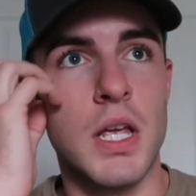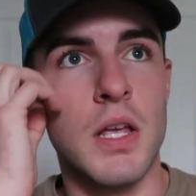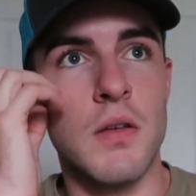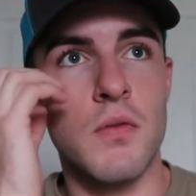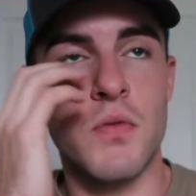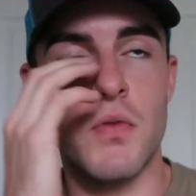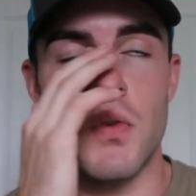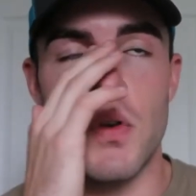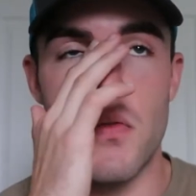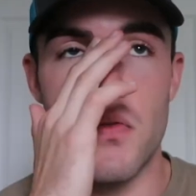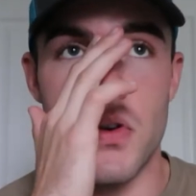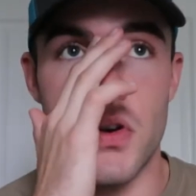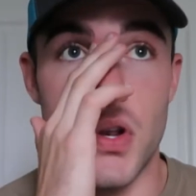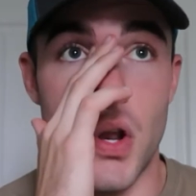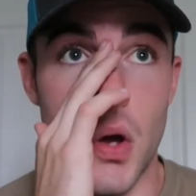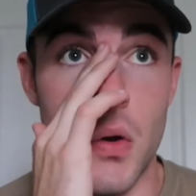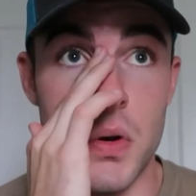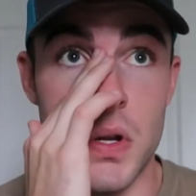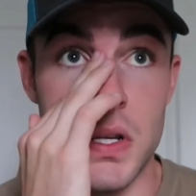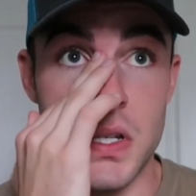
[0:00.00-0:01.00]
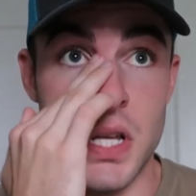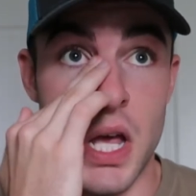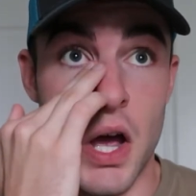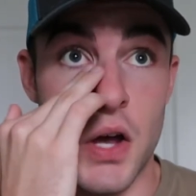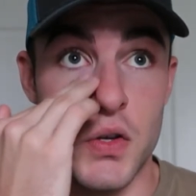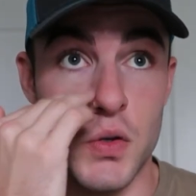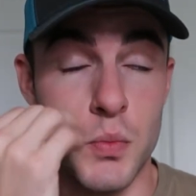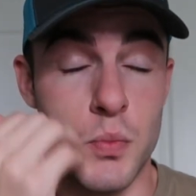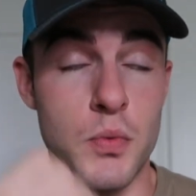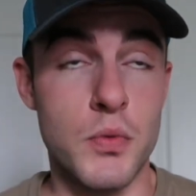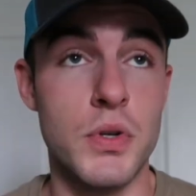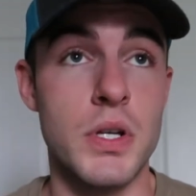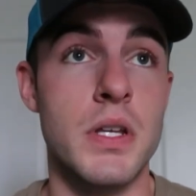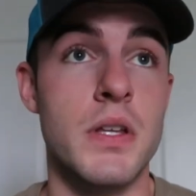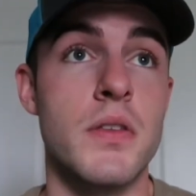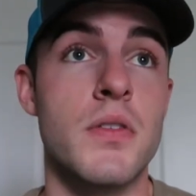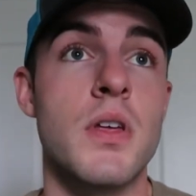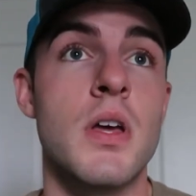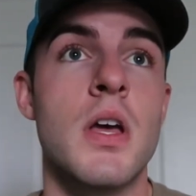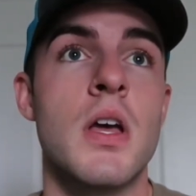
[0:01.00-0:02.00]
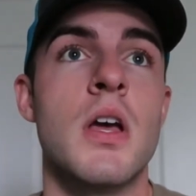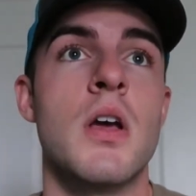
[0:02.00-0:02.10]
if you ever notice how you breathe,